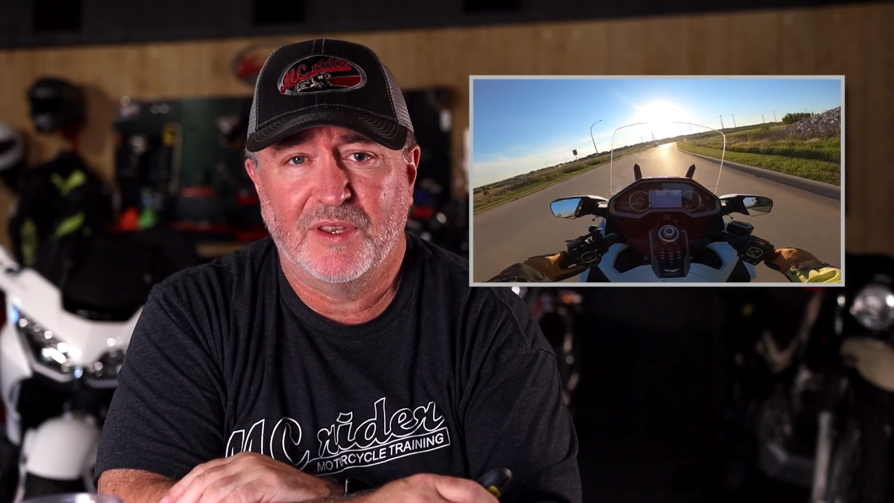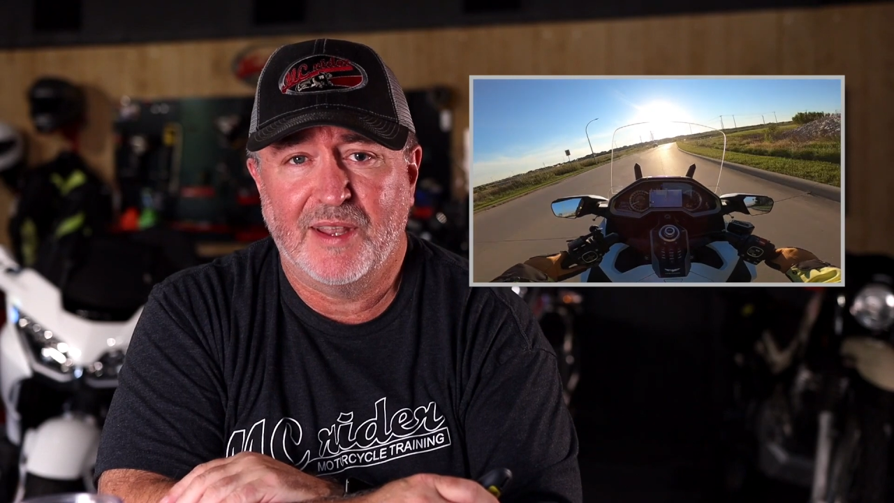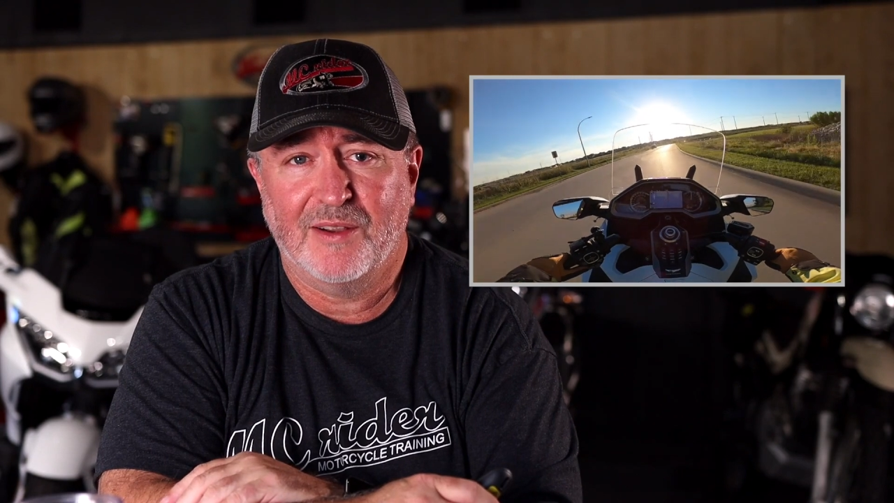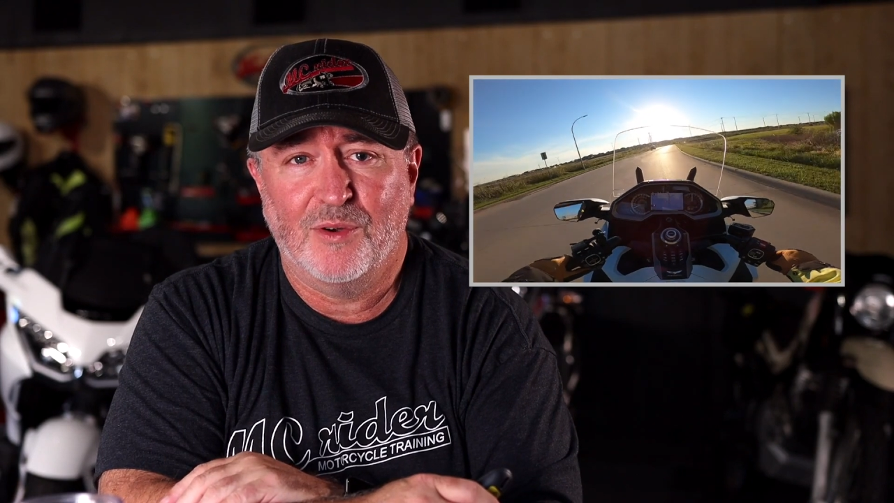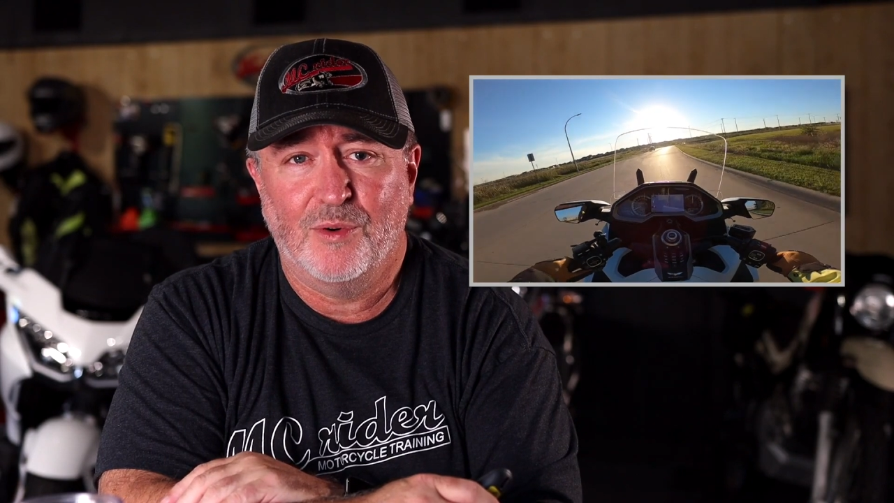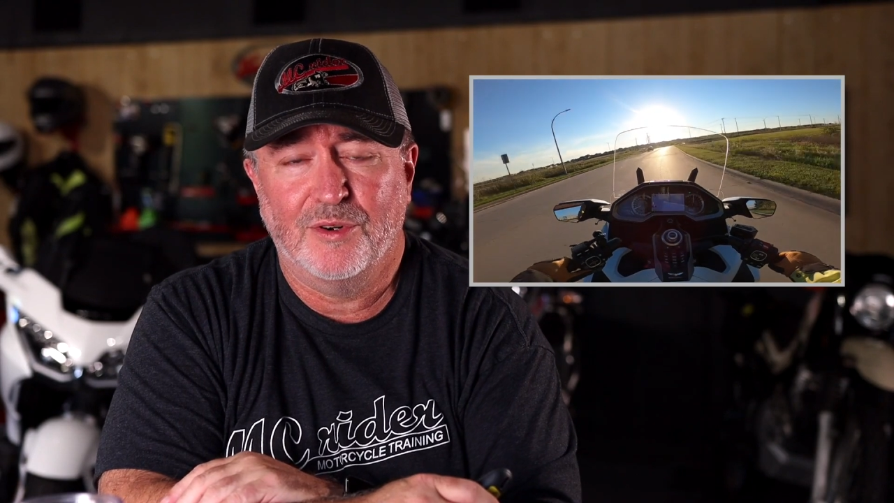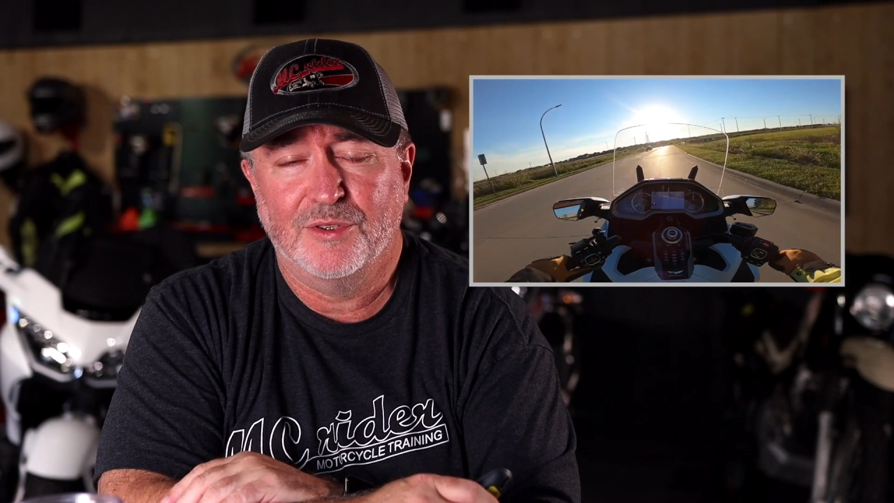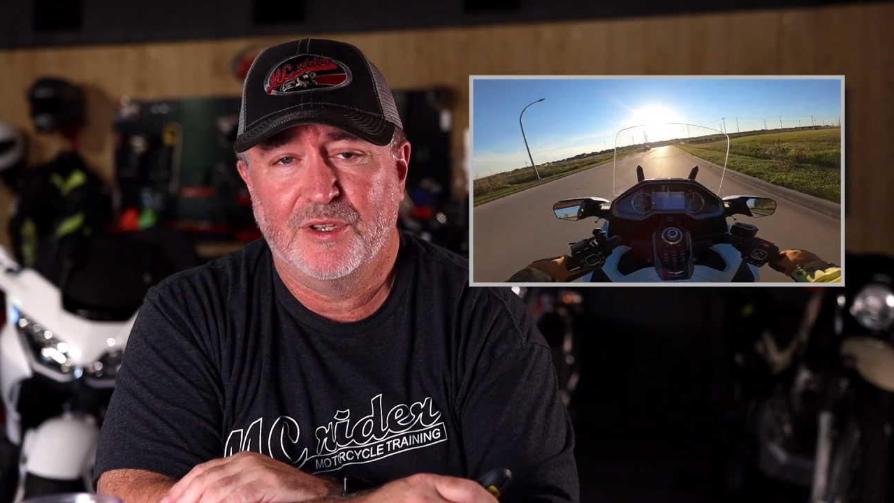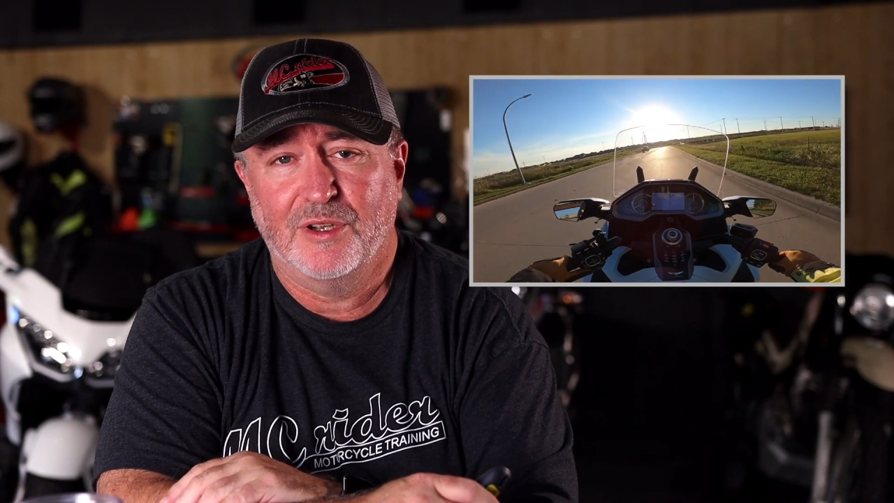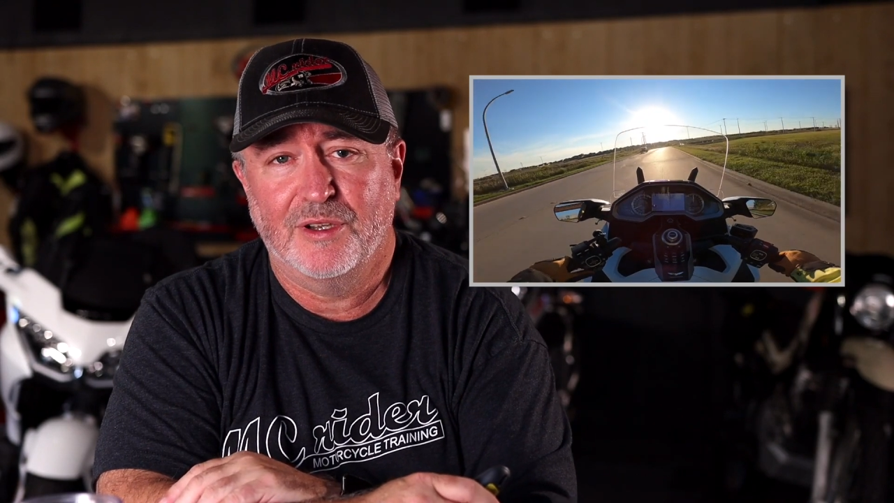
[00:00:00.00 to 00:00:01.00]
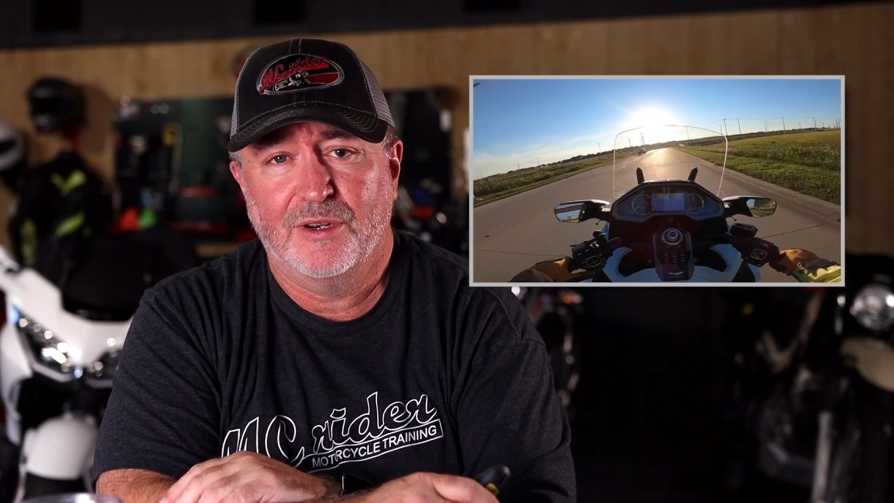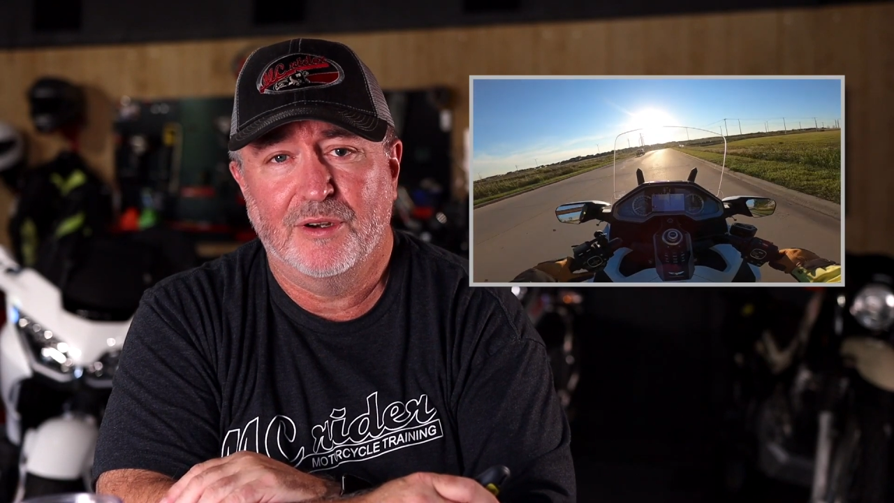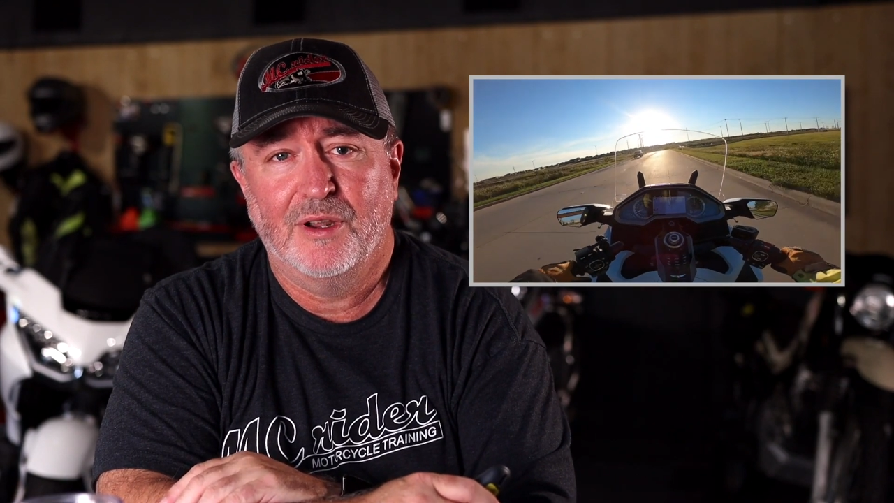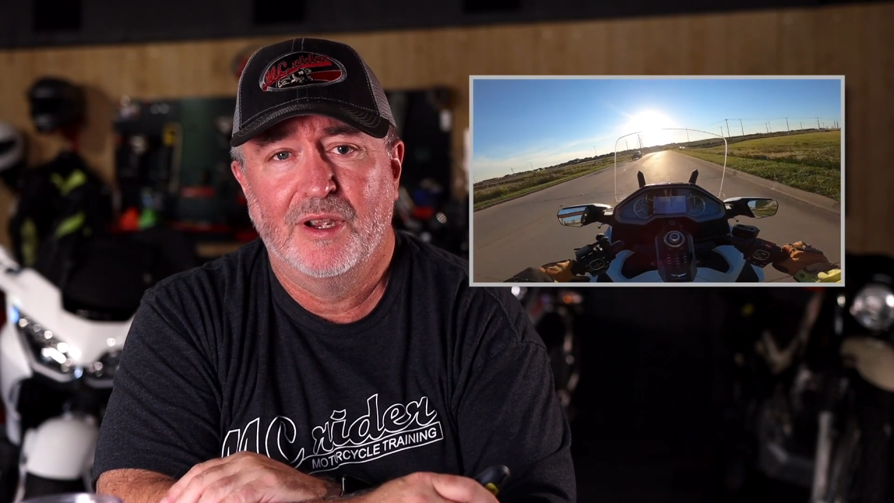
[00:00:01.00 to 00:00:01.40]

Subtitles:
that that corner is cleared.